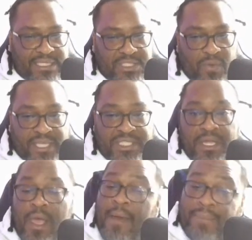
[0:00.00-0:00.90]

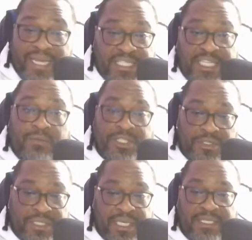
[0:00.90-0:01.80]
situation, but that shit was
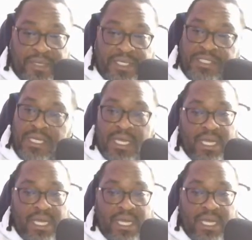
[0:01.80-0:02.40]
juicy as a bitch.